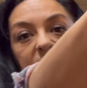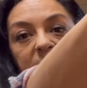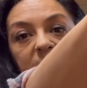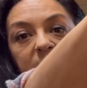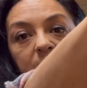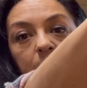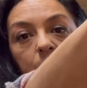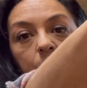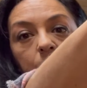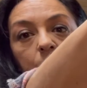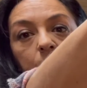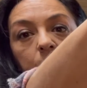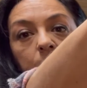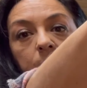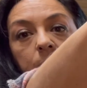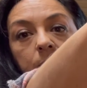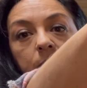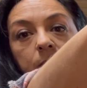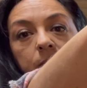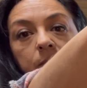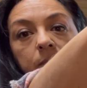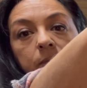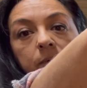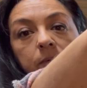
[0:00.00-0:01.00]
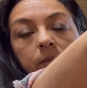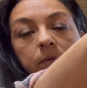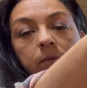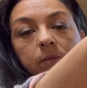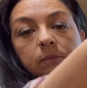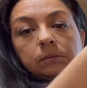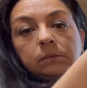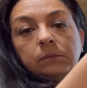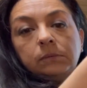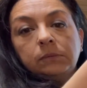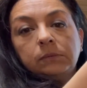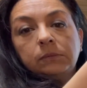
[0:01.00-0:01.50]
little
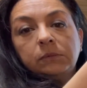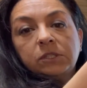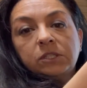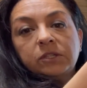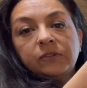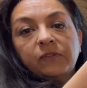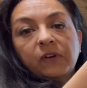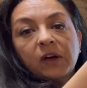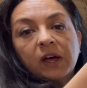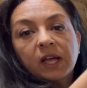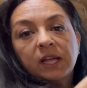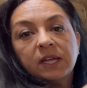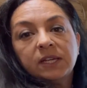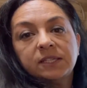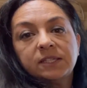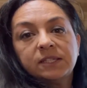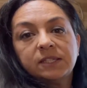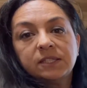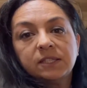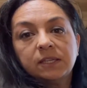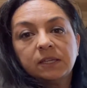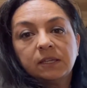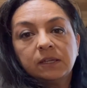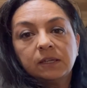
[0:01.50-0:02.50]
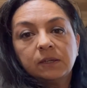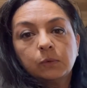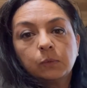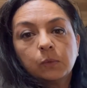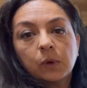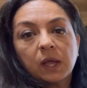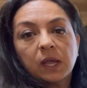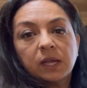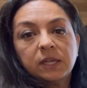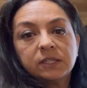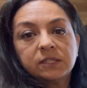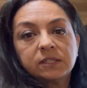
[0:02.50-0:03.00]
device,
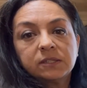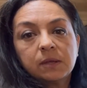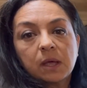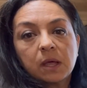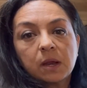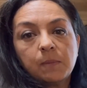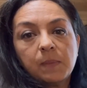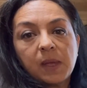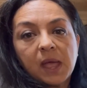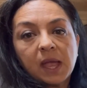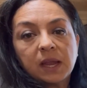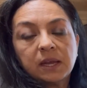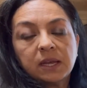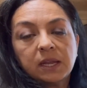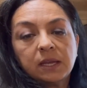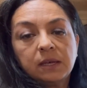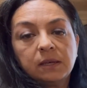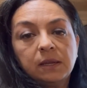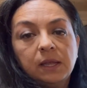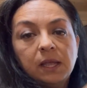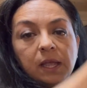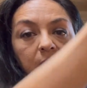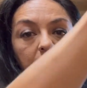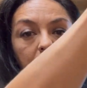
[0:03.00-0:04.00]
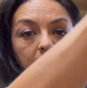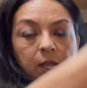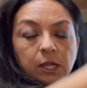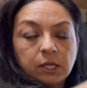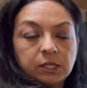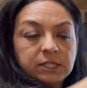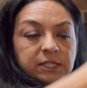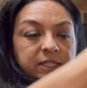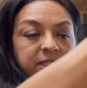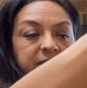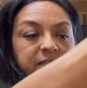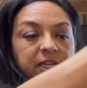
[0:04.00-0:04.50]
right? It's got a magnet. You
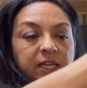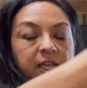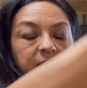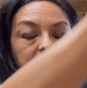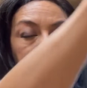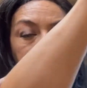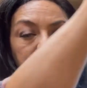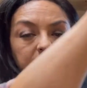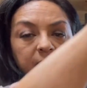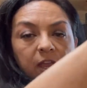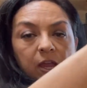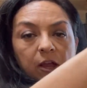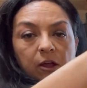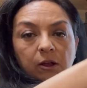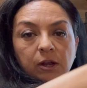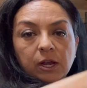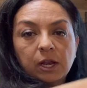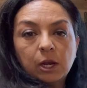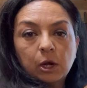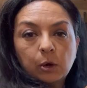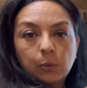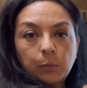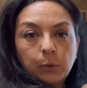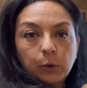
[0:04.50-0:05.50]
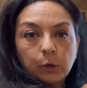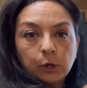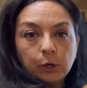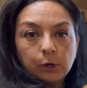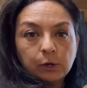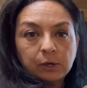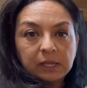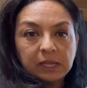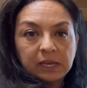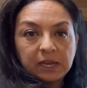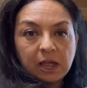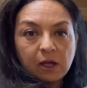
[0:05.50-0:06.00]
just stick it in there and it'll pull your
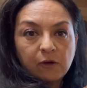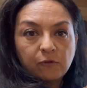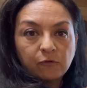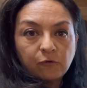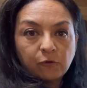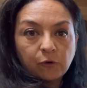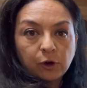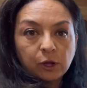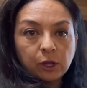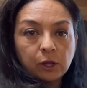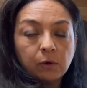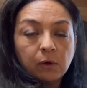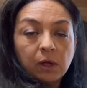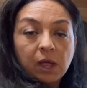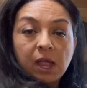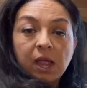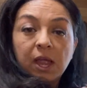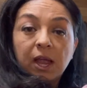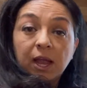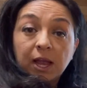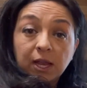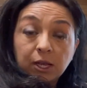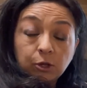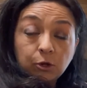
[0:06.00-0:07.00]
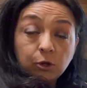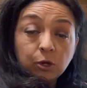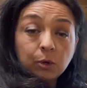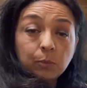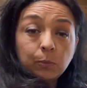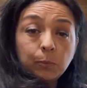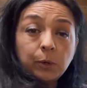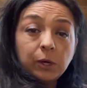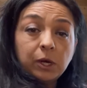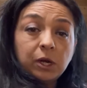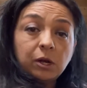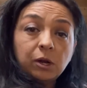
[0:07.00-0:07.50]
lid out for you, and you can
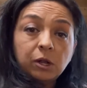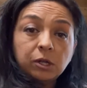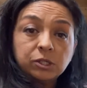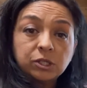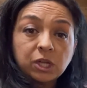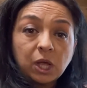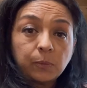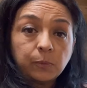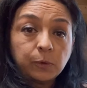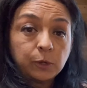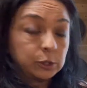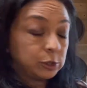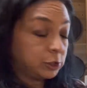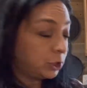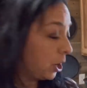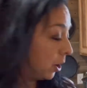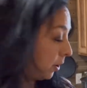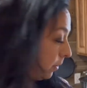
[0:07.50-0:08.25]
put it on top of your jar.